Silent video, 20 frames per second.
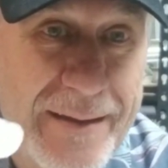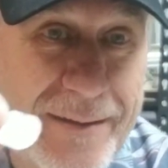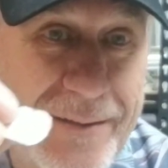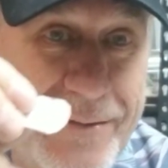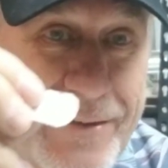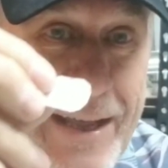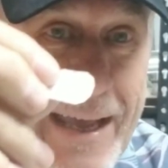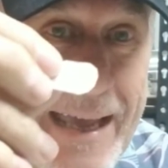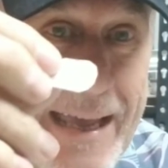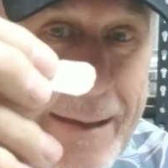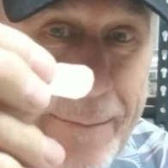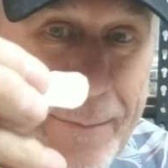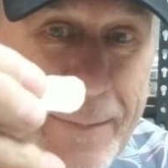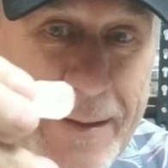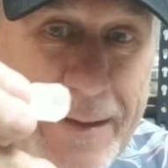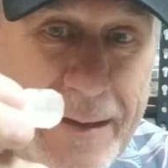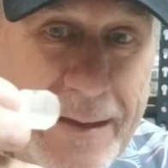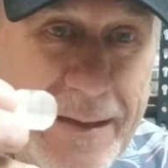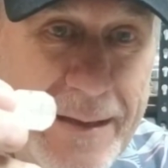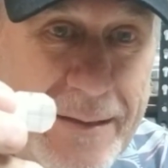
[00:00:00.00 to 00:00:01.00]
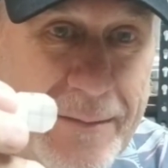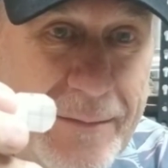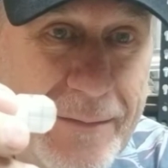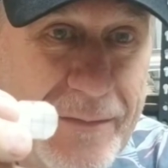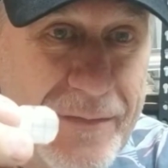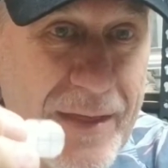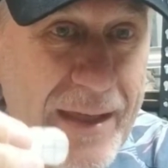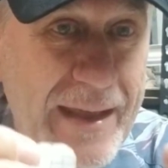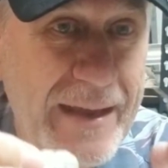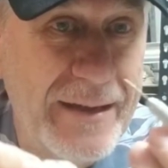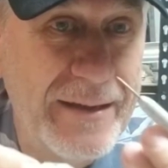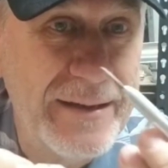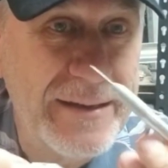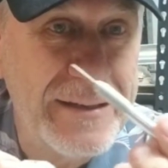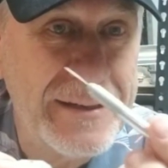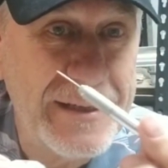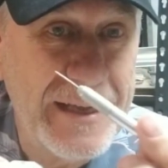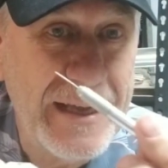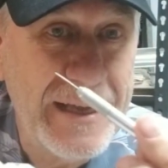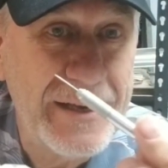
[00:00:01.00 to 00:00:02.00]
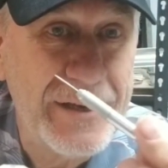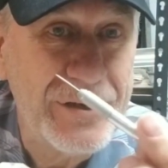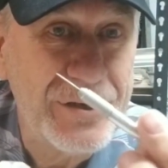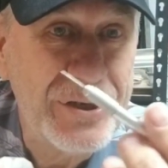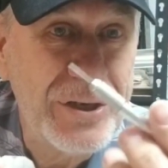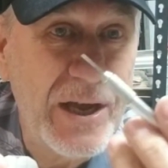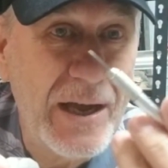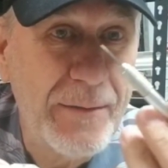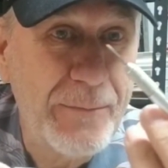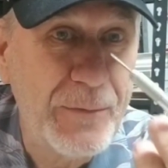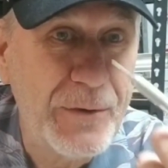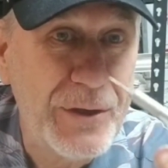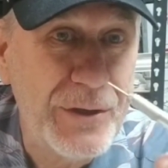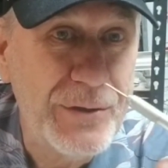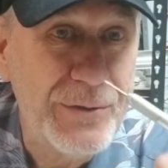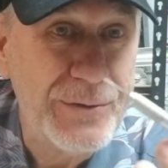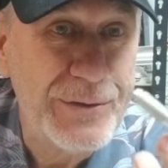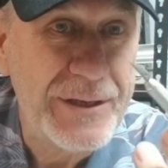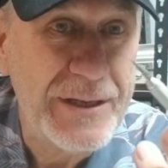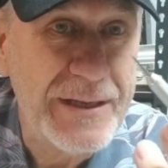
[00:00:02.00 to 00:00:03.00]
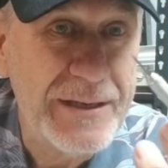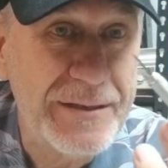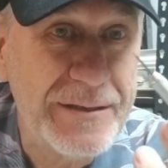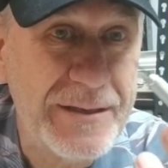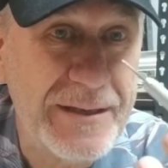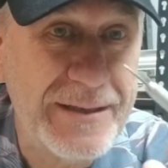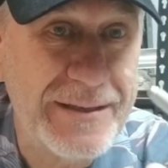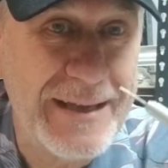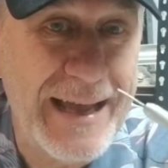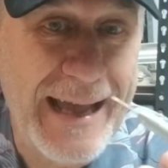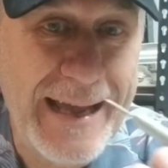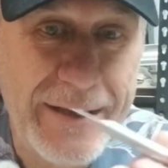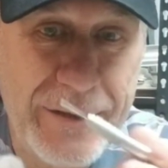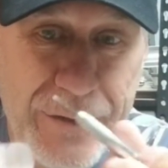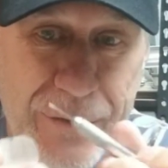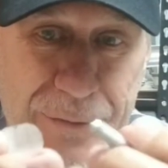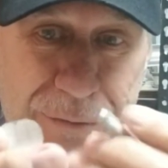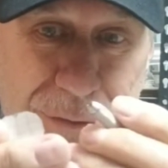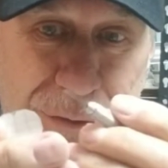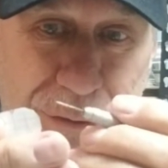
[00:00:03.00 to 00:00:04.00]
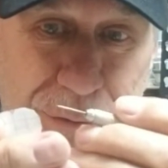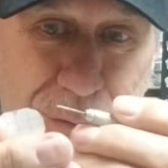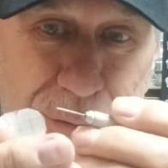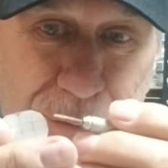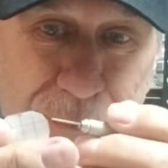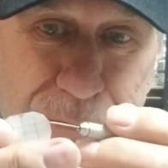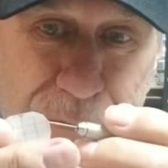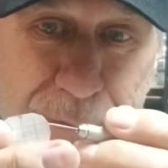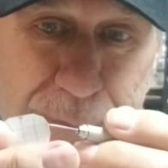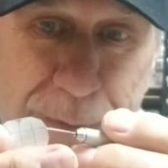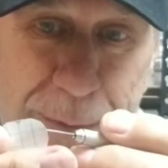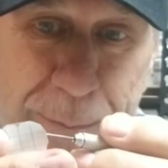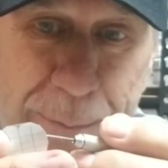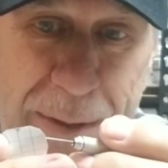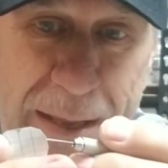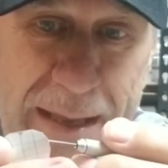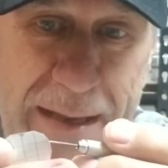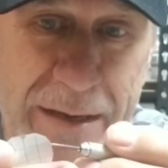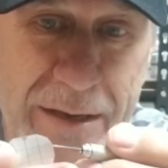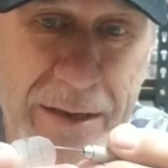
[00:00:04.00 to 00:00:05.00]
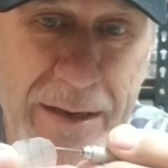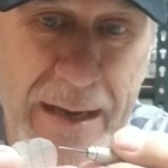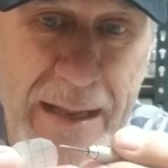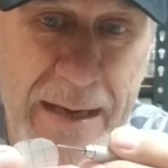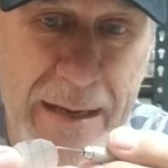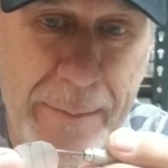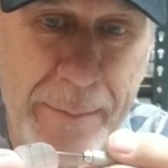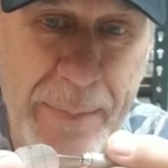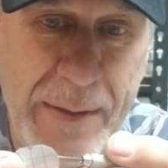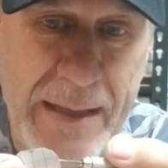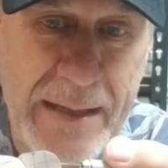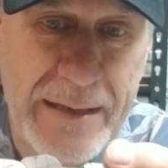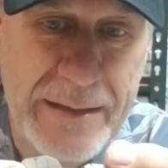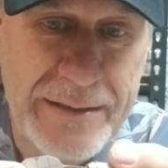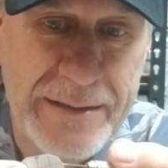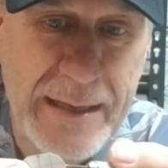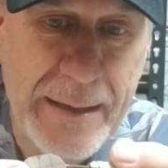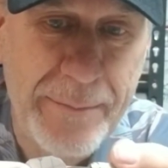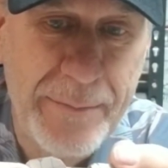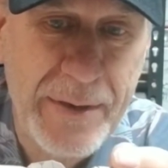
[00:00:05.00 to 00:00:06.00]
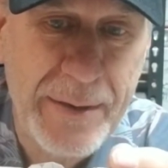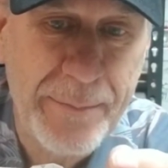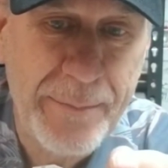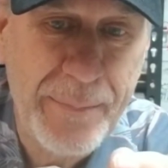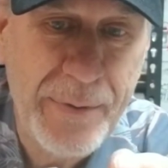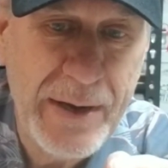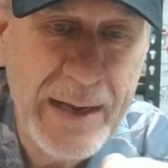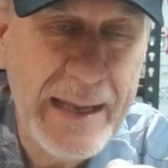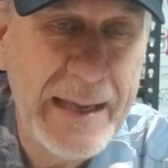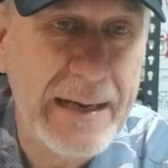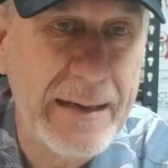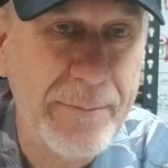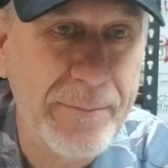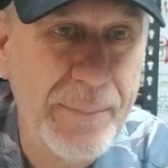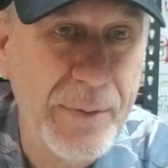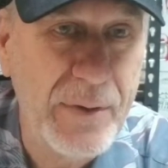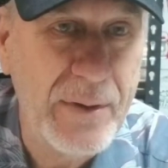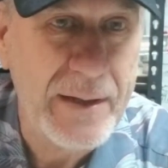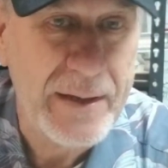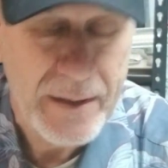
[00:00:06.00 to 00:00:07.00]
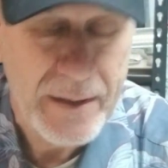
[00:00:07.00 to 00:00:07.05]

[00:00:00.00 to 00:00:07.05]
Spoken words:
tape. Thank goodness here in the shop we use these X-Acto tools for a pin. You need a pin or something to prick it and pull it